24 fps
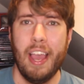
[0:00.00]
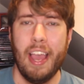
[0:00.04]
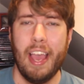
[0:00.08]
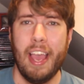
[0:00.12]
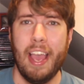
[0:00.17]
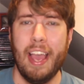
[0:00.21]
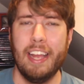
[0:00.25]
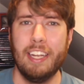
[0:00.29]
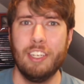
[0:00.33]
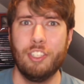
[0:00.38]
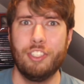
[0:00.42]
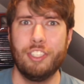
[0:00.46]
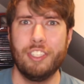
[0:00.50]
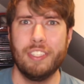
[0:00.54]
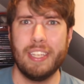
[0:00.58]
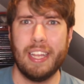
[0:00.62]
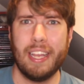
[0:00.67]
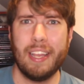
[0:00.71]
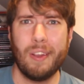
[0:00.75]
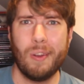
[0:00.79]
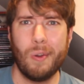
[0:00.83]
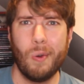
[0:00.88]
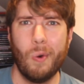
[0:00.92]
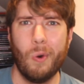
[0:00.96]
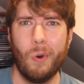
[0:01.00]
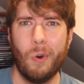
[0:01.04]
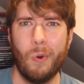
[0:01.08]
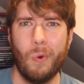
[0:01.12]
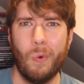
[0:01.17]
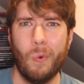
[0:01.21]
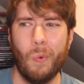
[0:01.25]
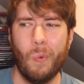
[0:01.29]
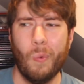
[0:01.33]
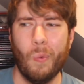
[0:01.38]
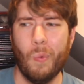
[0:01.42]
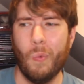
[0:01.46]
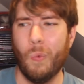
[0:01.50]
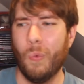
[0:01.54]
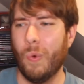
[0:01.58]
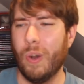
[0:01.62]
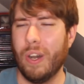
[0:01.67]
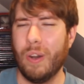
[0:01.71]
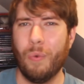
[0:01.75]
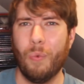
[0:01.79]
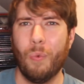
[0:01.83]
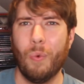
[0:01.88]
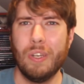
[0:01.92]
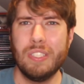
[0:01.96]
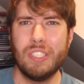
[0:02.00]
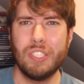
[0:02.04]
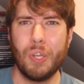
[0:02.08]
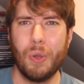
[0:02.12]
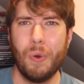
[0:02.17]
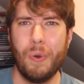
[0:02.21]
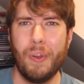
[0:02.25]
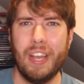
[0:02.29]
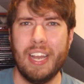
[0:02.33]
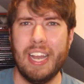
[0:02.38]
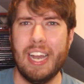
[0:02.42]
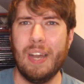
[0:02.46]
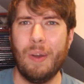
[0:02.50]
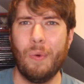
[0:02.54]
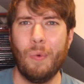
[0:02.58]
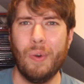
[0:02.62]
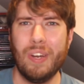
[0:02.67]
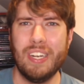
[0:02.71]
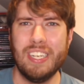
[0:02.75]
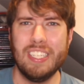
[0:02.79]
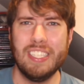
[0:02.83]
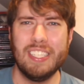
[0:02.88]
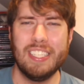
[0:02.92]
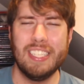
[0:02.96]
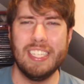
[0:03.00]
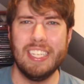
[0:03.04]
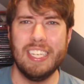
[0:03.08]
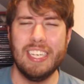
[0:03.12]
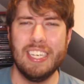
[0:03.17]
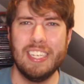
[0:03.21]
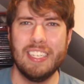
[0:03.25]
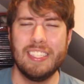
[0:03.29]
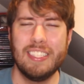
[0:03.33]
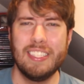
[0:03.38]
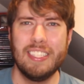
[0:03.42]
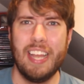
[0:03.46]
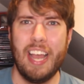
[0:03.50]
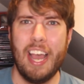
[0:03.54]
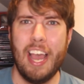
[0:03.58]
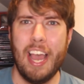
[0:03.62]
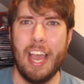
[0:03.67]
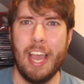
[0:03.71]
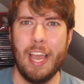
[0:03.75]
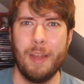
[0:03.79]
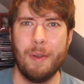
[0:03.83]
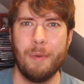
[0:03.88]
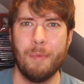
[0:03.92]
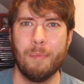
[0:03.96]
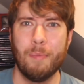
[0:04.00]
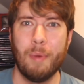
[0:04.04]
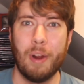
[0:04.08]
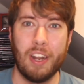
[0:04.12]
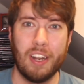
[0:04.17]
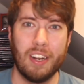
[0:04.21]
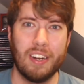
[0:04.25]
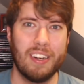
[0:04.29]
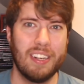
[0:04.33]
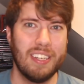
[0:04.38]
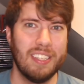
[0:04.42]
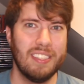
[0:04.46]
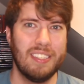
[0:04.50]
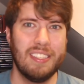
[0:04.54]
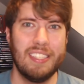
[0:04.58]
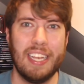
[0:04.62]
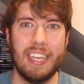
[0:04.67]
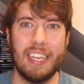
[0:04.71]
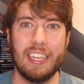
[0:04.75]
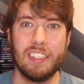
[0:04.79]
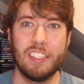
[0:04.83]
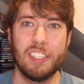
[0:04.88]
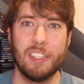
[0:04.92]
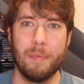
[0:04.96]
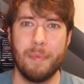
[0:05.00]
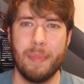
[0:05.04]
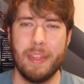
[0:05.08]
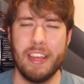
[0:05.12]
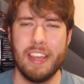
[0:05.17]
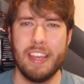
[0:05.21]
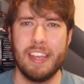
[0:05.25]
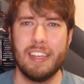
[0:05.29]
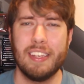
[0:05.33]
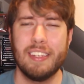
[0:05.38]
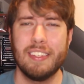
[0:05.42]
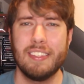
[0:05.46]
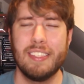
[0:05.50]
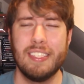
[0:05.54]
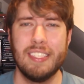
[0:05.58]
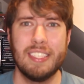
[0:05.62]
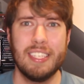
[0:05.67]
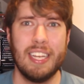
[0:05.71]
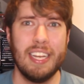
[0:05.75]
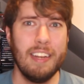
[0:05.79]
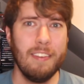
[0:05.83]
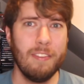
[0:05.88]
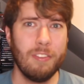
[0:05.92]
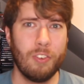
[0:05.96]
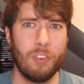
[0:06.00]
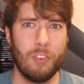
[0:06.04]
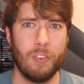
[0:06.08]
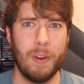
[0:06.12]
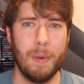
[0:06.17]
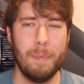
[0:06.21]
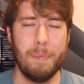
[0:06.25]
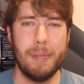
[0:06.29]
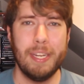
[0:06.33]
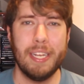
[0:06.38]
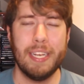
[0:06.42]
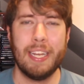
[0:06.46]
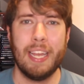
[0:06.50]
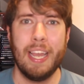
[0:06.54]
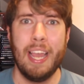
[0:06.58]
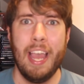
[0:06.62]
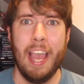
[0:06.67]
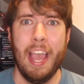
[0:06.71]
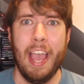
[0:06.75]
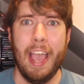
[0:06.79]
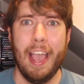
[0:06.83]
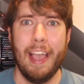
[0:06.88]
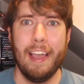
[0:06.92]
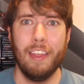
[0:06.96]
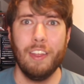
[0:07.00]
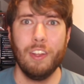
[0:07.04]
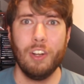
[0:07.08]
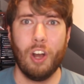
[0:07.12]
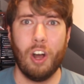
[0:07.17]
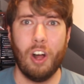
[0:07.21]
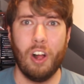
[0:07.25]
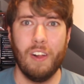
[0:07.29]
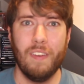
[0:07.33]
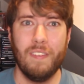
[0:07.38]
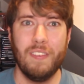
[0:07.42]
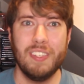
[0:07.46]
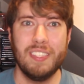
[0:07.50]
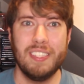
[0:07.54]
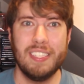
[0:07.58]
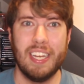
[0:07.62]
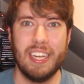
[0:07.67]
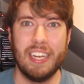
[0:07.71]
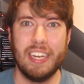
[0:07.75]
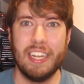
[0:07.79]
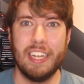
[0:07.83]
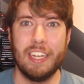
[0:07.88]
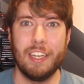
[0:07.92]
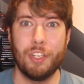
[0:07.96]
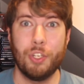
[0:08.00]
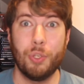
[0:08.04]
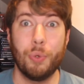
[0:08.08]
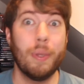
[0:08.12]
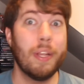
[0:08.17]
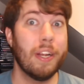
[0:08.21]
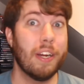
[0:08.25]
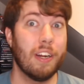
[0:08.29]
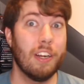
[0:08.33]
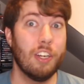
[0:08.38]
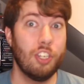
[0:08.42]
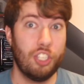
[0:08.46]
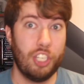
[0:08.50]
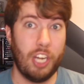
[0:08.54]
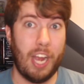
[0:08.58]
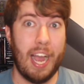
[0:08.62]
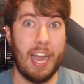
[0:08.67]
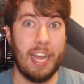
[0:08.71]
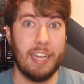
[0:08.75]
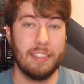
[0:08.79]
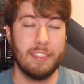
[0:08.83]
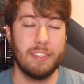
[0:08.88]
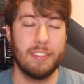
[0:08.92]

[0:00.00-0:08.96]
and she's like, what what's going on, what is this? And Mark is saying some things, he's kind of cryptic, and then all of a sudden you hear a shot.